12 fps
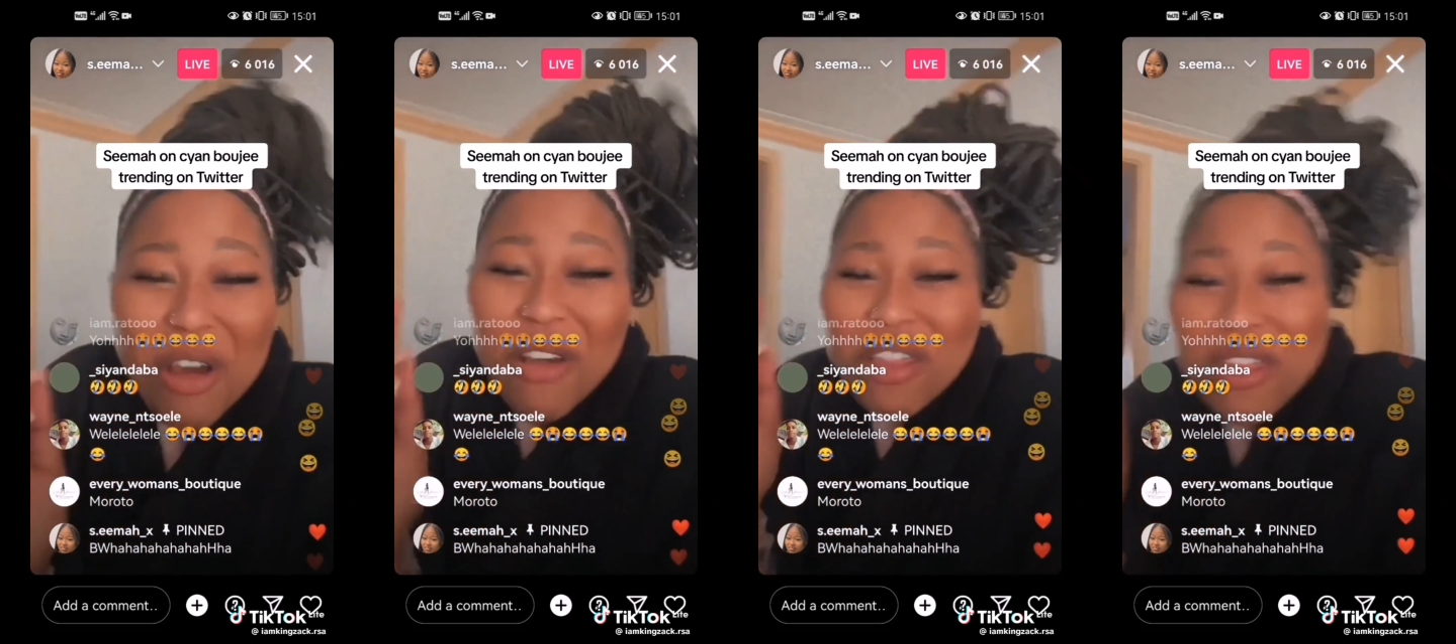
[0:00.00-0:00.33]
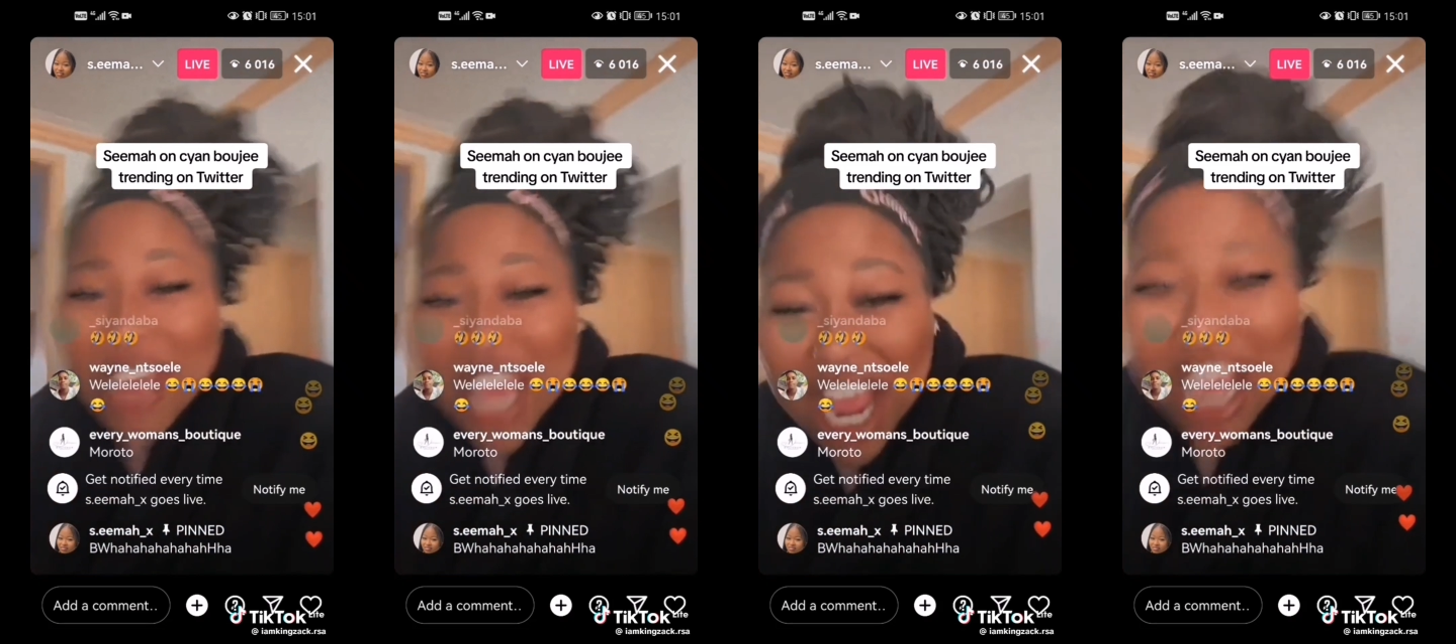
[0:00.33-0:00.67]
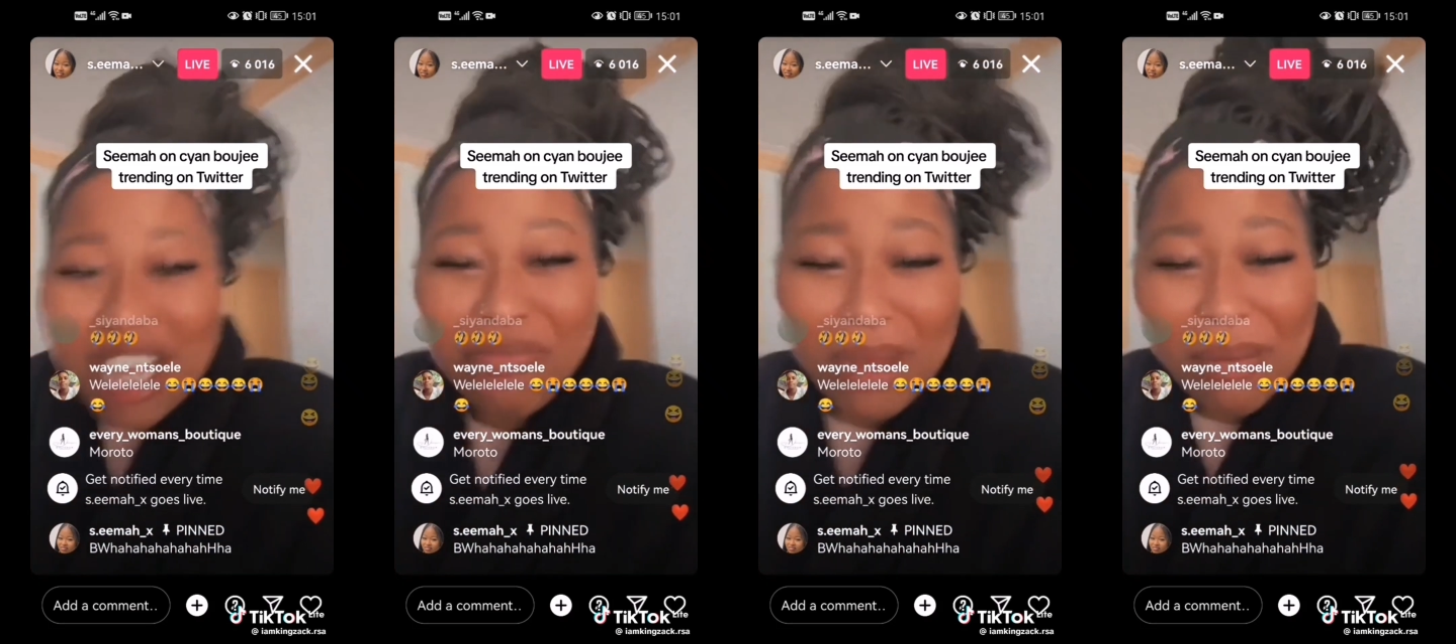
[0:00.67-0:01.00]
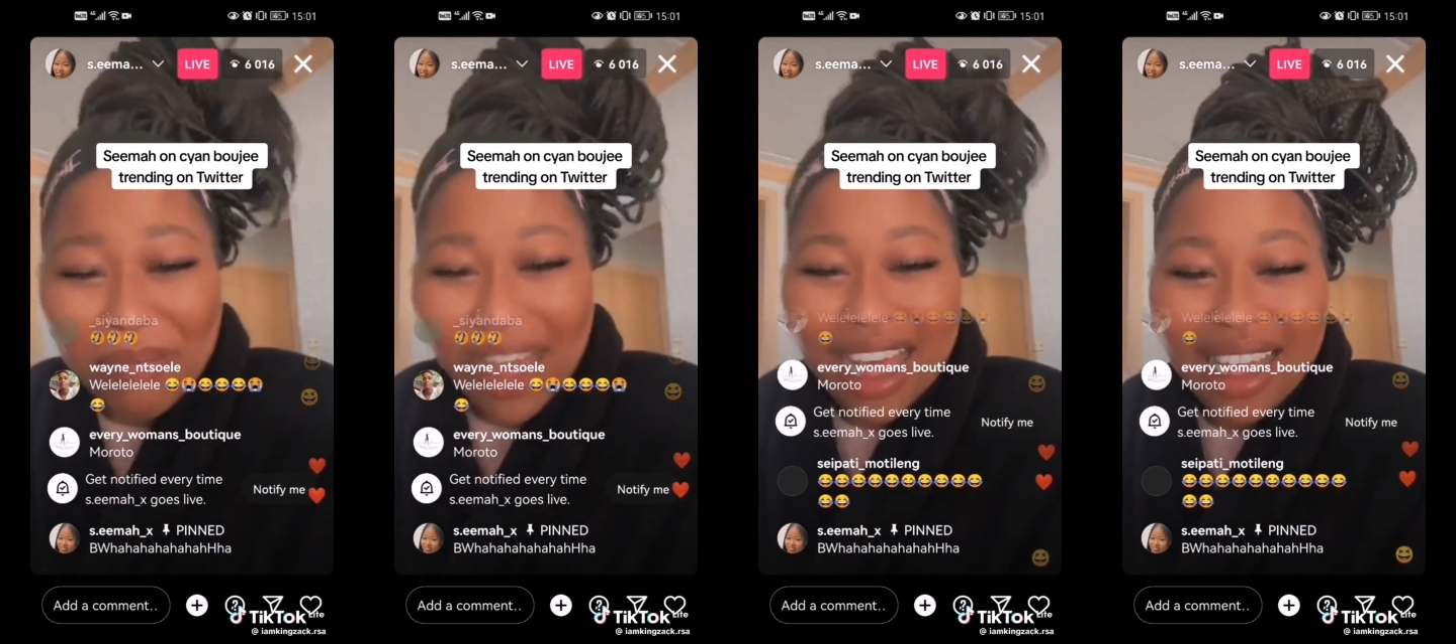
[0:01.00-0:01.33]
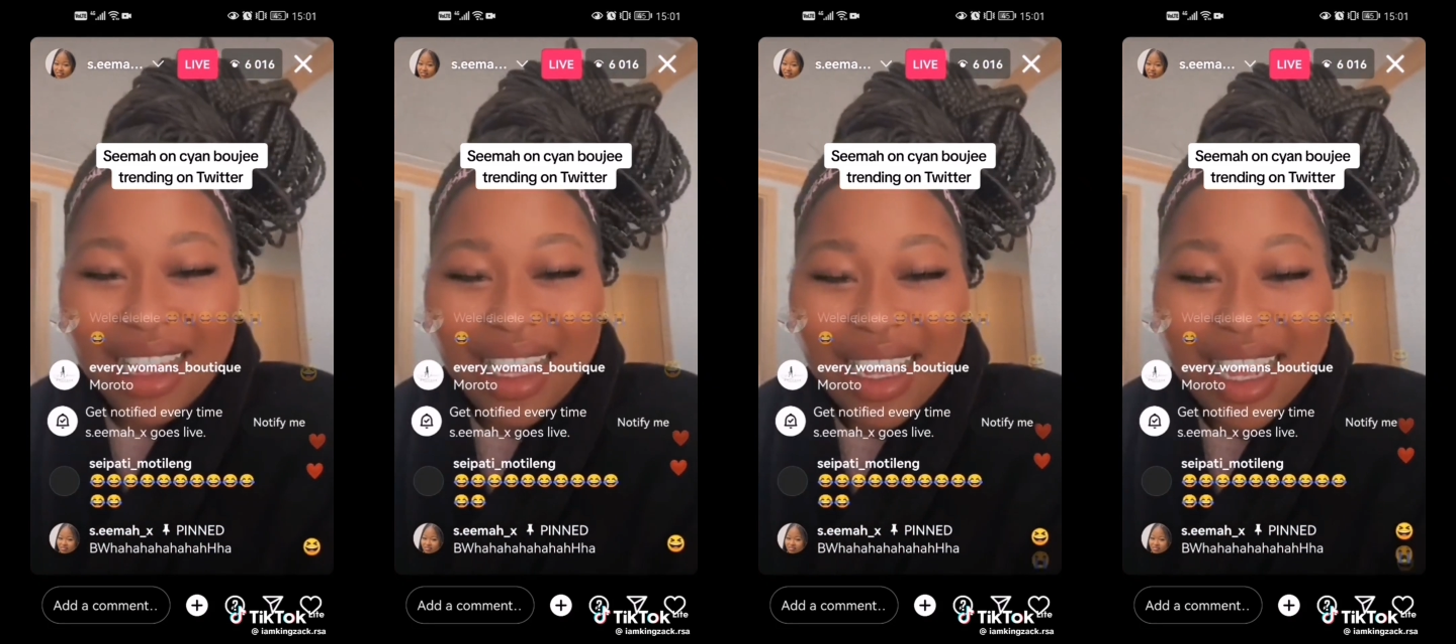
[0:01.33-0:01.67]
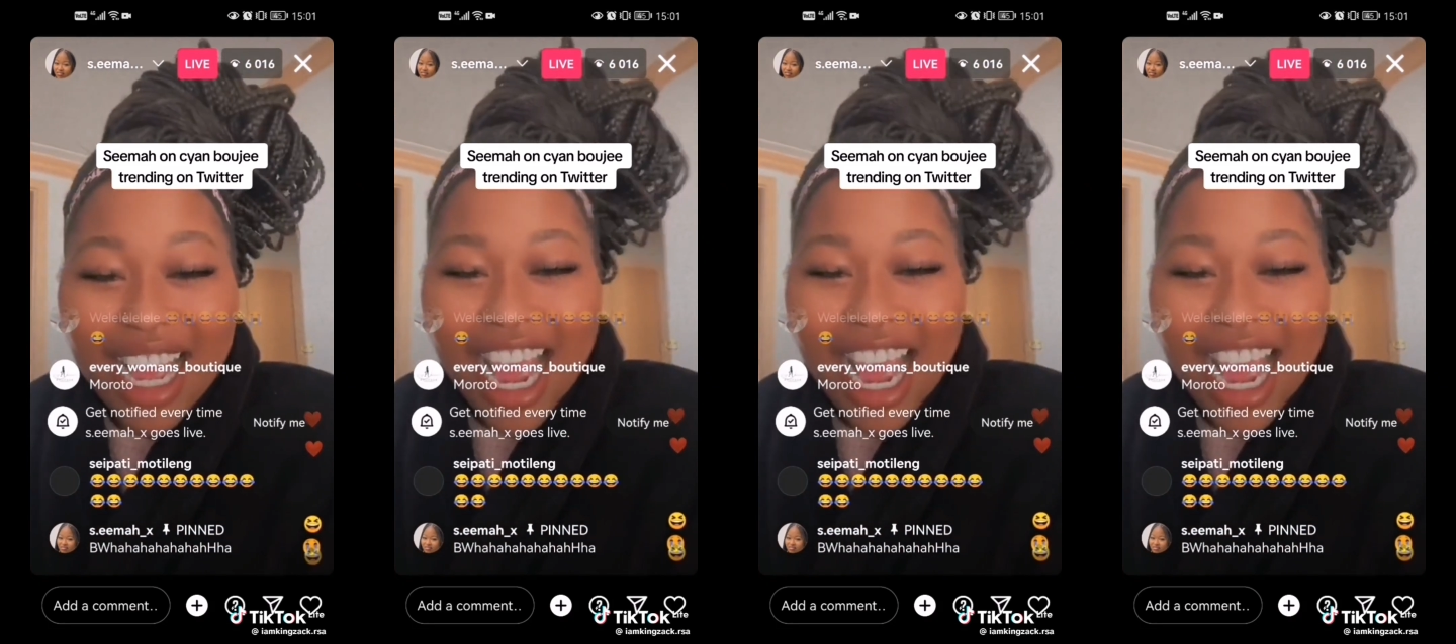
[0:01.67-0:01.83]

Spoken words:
Do your thing, Papa.